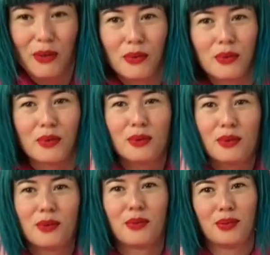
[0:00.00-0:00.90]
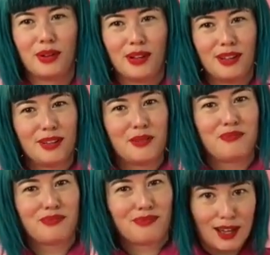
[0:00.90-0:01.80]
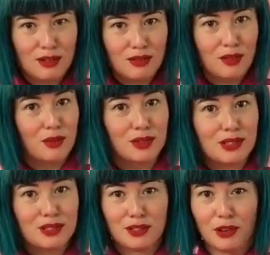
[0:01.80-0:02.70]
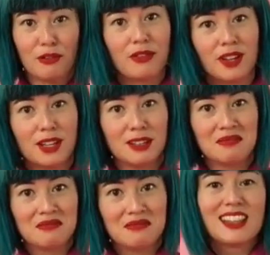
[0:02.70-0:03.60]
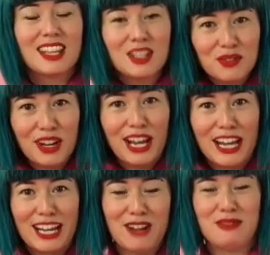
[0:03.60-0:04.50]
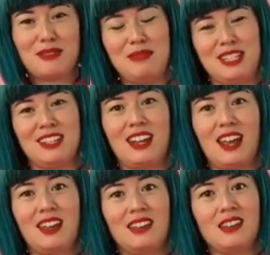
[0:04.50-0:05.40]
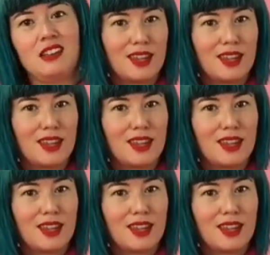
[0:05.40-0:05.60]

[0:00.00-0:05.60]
Whew, that was so fun. Thanks for hanging out with me today.